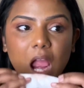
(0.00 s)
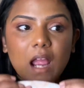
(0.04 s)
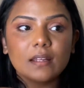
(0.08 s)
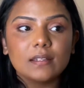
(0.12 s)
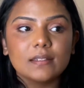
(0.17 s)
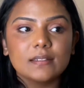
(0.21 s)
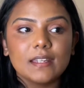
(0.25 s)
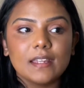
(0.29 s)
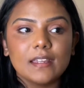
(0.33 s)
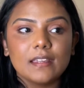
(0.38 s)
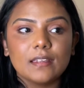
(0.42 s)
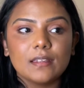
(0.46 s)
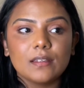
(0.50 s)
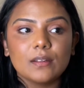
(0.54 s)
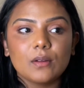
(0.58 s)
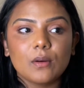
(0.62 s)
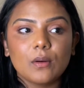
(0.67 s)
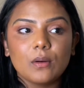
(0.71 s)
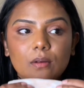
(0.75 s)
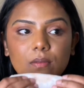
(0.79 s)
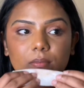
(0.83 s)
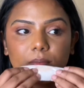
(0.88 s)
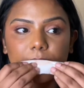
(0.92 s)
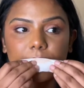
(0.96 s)
take it
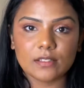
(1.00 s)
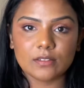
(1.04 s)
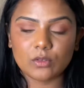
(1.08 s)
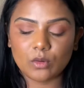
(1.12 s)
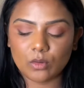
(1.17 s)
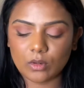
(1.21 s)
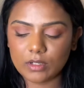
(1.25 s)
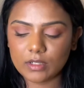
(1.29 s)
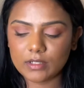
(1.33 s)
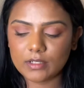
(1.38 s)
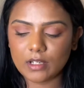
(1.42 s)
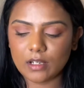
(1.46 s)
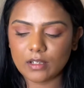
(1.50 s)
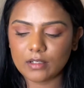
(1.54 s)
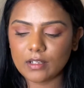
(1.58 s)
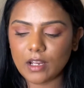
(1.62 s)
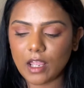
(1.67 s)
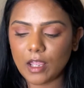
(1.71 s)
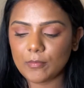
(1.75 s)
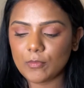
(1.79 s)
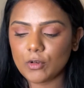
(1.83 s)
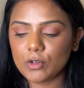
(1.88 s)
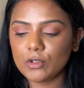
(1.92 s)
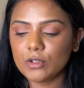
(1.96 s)
off with and all done.
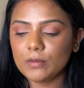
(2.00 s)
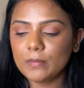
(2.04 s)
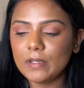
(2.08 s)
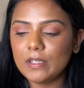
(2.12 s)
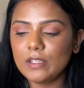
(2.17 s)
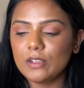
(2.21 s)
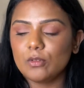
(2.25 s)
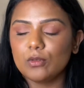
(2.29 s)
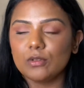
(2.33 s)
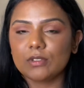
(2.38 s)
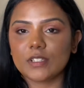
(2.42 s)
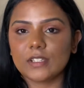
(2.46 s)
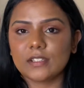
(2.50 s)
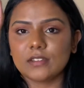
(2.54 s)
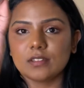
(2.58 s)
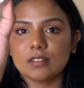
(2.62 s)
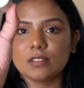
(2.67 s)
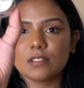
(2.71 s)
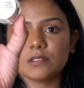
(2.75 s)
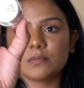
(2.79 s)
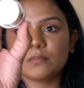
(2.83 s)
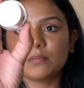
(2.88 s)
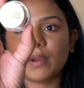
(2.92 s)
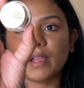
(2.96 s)
I'm going to be using
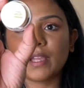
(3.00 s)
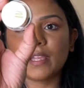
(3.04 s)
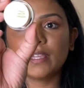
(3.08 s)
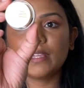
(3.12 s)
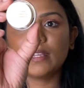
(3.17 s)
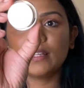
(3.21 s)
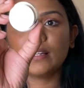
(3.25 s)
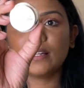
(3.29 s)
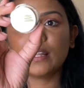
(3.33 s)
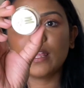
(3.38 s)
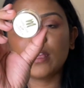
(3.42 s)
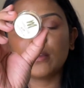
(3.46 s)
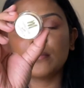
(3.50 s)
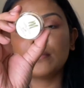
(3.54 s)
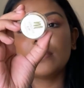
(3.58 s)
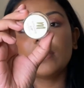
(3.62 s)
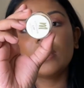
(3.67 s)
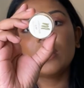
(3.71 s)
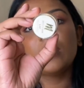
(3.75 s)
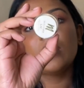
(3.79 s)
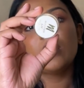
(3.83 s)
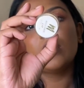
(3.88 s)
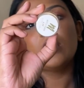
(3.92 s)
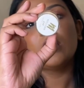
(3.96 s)
this MyGlamm
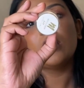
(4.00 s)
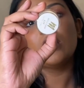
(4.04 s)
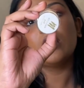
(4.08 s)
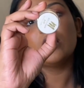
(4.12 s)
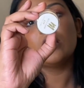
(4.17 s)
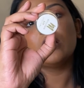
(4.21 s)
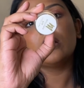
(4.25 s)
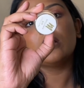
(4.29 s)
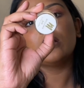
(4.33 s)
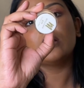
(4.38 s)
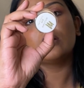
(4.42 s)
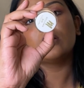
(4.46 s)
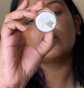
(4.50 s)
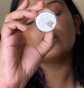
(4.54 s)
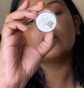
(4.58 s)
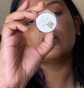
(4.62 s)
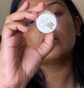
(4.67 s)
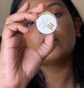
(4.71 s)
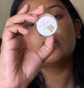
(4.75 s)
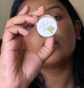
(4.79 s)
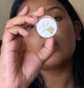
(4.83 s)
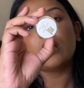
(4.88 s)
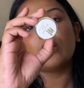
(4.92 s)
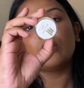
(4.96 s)

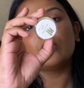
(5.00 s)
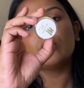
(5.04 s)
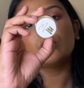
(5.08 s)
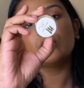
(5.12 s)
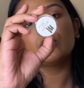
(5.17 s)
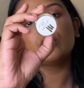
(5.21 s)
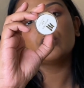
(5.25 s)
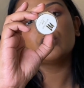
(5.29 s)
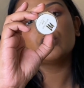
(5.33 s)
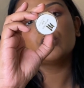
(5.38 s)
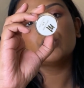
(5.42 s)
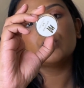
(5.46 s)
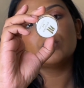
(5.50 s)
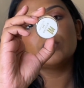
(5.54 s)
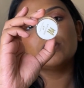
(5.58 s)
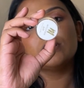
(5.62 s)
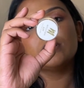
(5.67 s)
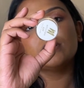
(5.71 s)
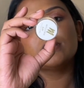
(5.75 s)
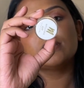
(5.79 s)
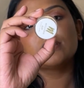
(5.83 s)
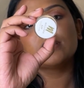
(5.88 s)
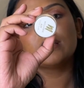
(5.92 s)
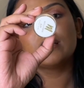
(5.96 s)
Crown
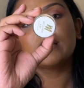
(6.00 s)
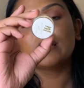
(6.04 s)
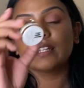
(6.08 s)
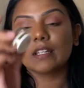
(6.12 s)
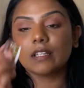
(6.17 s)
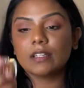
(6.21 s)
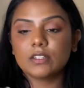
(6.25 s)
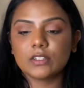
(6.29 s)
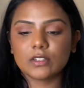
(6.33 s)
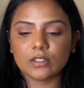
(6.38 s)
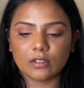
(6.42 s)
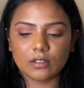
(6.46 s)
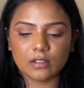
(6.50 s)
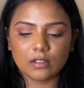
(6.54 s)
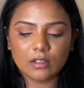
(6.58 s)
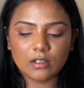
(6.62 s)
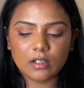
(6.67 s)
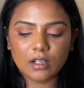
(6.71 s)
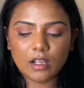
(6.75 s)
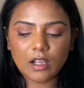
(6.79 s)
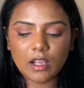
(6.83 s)
Jewels glitter.